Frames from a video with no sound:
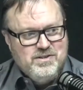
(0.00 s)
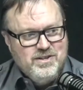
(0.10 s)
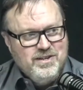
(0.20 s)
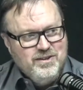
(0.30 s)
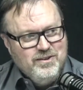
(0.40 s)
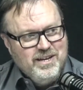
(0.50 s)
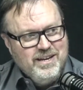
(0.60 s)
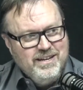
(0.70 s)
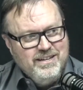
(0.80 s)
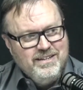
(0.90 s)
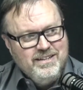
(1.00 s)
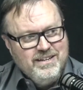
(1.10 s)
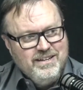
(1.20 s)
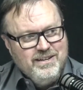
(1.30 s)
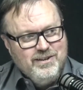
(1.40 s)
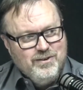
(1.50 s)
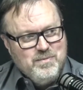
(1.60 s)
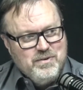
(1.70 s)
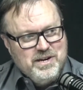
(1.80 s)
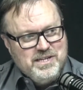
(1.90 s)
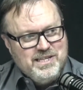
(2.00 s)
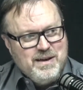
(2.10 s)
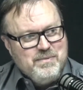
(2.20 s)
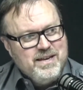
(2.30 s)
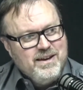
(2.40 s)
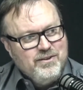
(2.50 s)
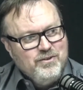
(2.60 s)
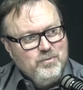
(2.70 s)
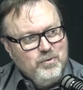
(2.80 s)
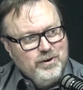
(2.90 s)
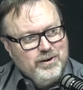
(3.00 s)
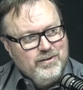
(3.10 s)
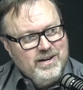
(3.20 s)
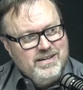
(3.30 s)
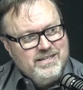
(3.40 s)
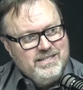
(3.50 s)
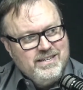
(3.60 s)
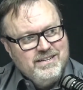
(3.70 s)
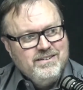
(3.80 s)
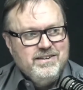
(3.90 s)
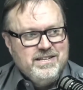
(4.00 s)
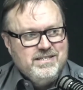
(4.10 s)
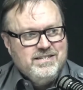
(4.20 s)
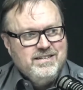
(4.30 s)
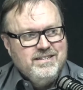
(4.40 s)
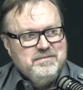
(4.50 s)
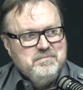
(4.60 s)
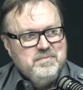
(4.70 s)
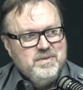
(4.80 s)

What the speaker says: boat's certainly looking pretty snappy out on the water, and I guess in the